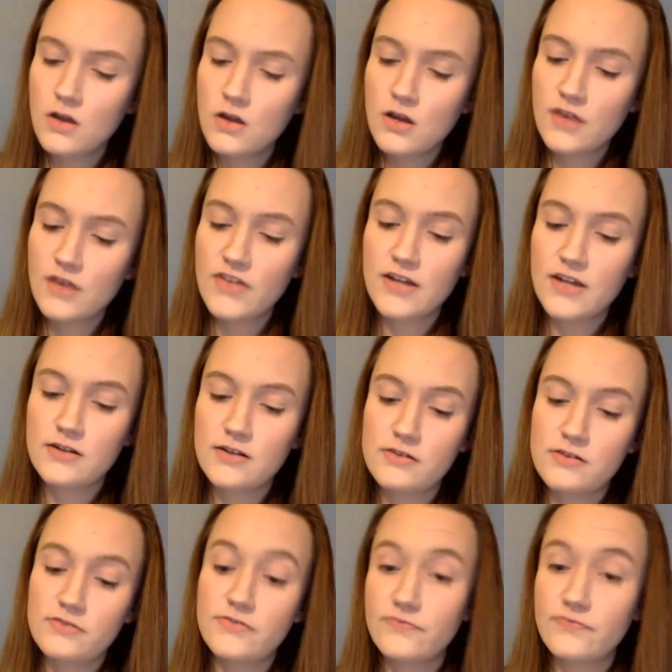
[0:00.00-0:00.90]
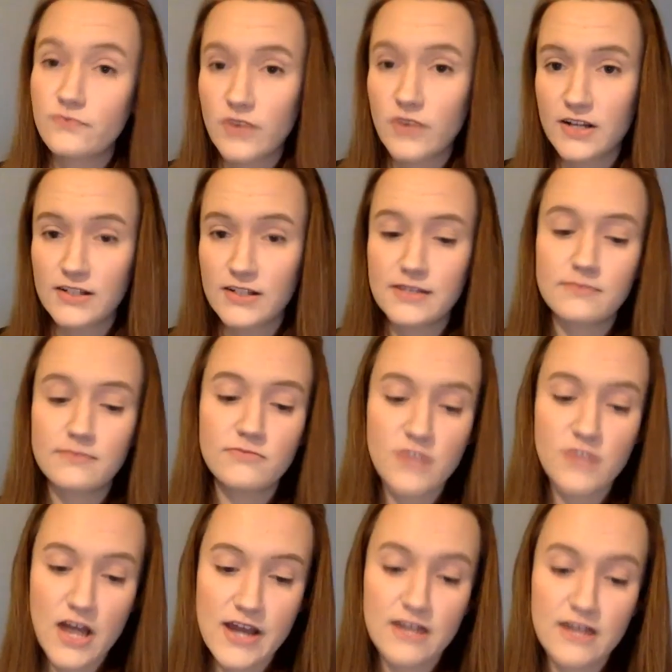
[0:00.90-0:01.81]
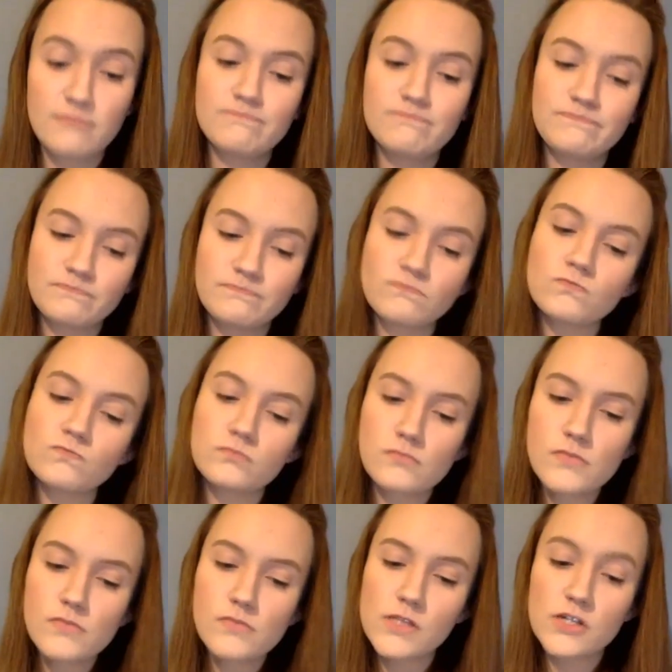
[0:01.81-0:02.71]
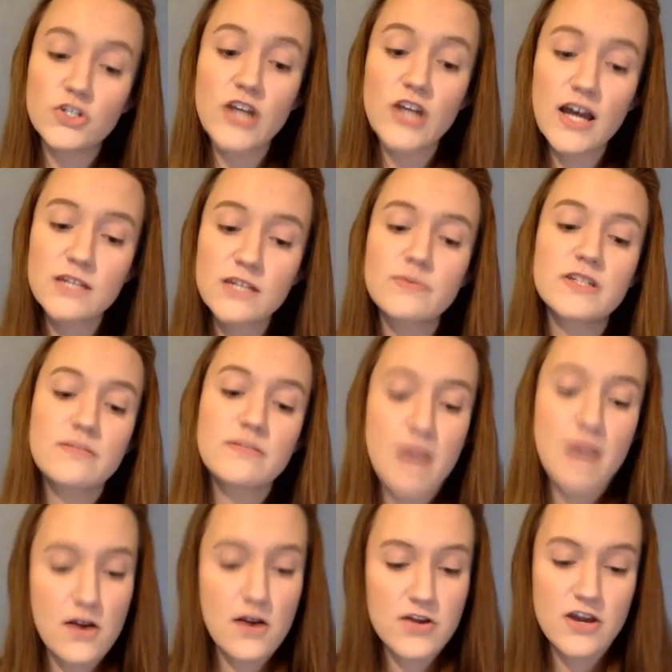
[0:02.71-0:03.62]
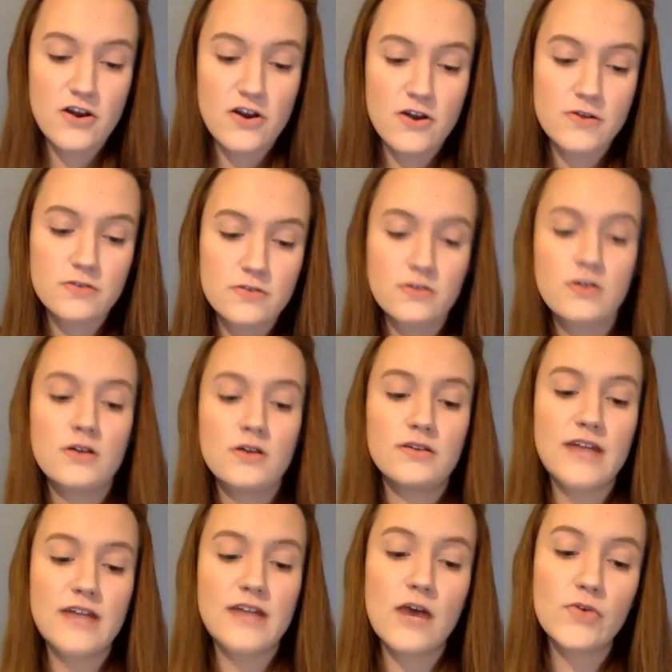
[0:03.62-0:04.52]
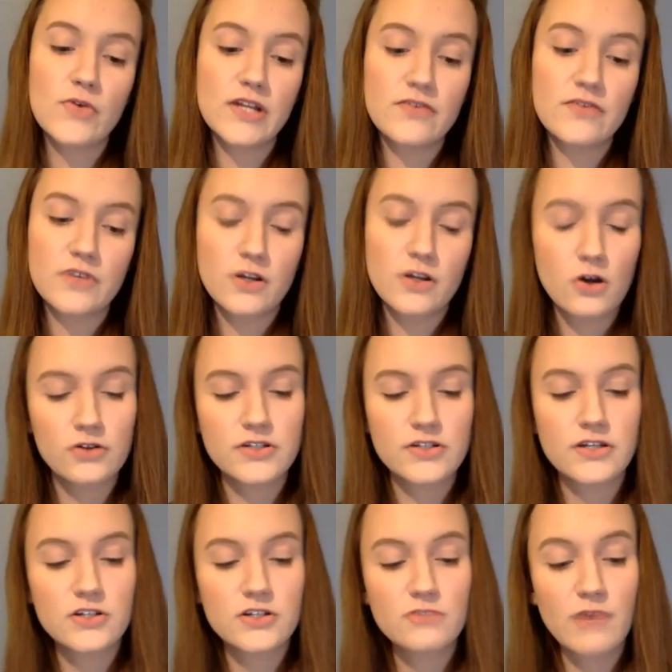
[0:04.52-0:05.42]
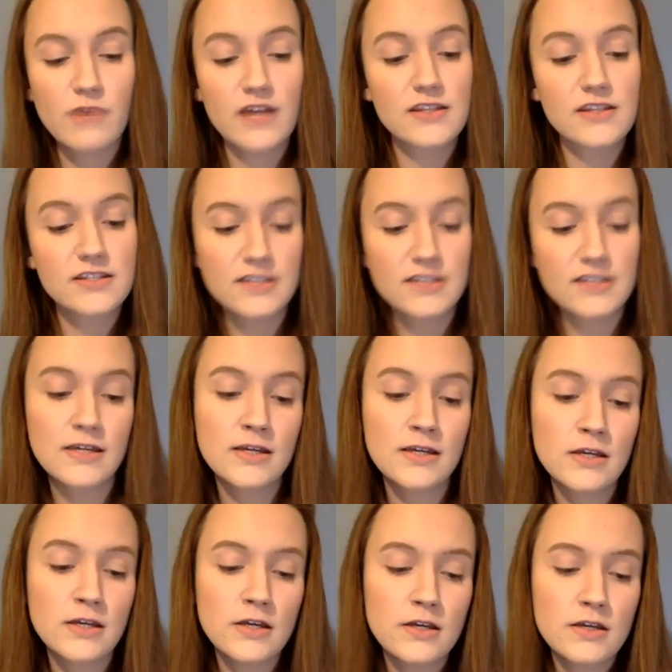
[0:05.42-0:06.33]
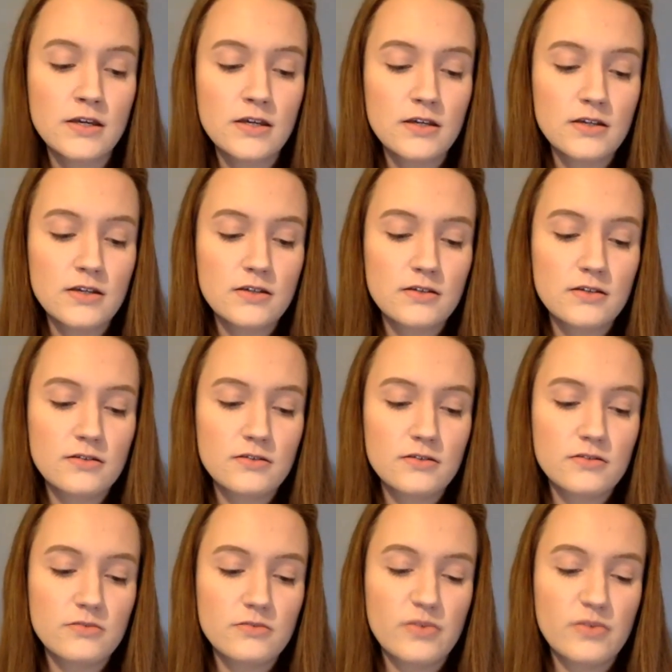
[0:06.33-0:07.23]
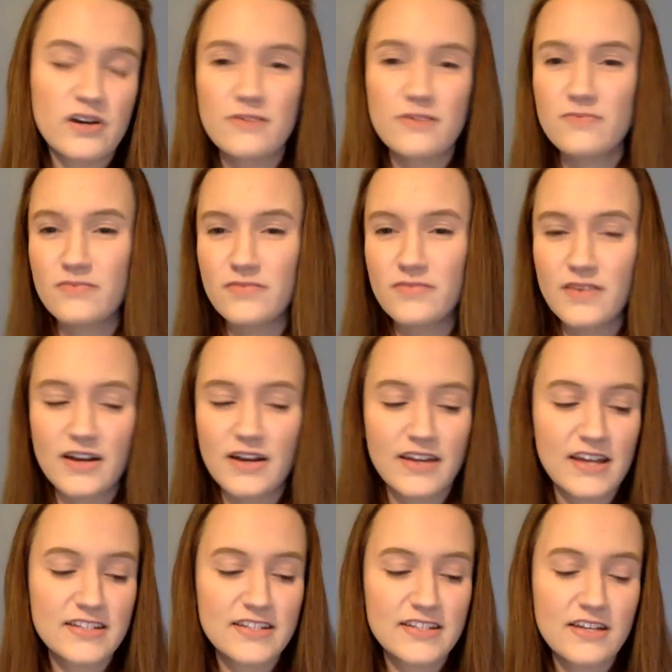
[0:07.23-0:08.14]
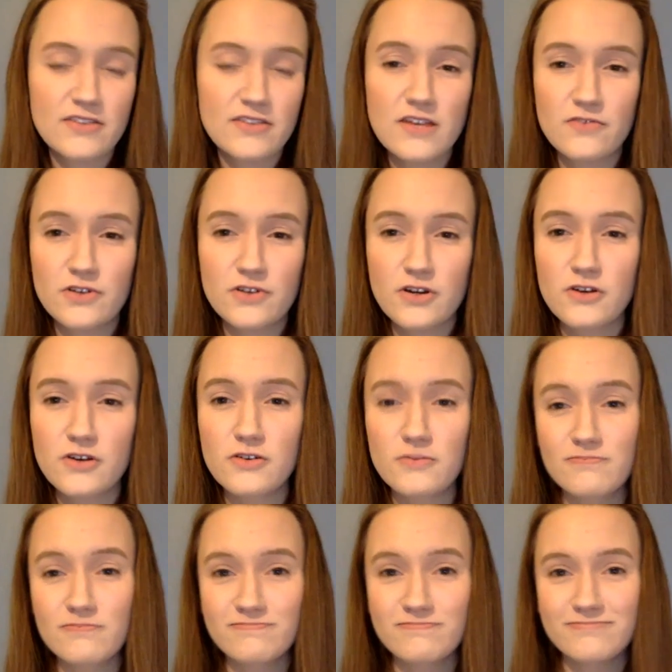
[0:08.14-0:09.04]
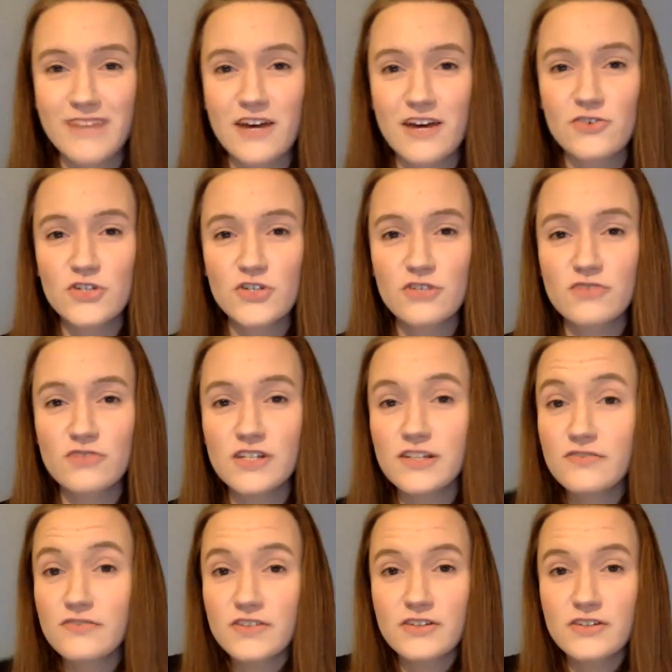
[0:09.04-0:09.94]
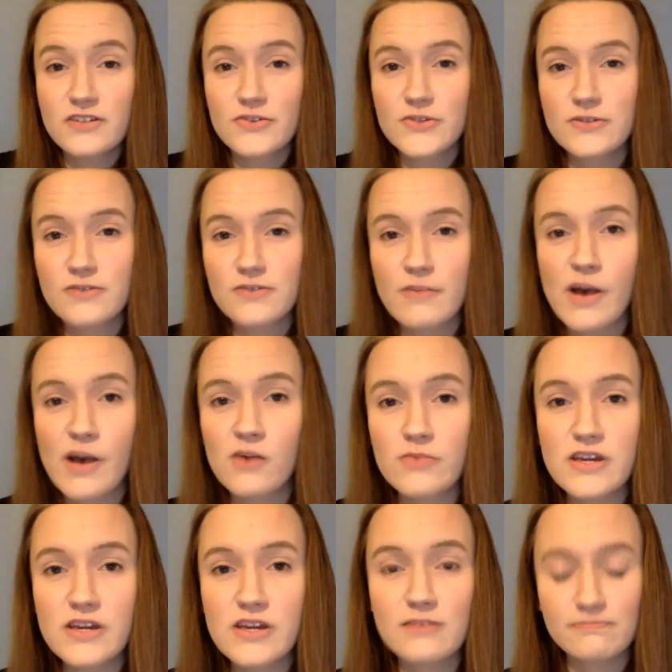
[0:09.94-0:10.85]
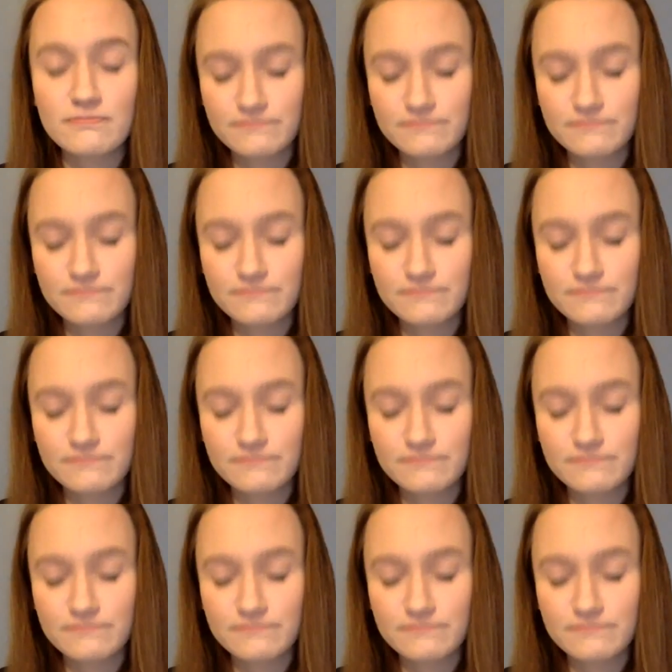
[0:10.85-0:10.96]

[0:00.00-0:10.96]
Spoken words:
And then finally, 9, she asked me to marry her. Now we live in a cottage by the sea. But I guess I'll never know how she really feels about me.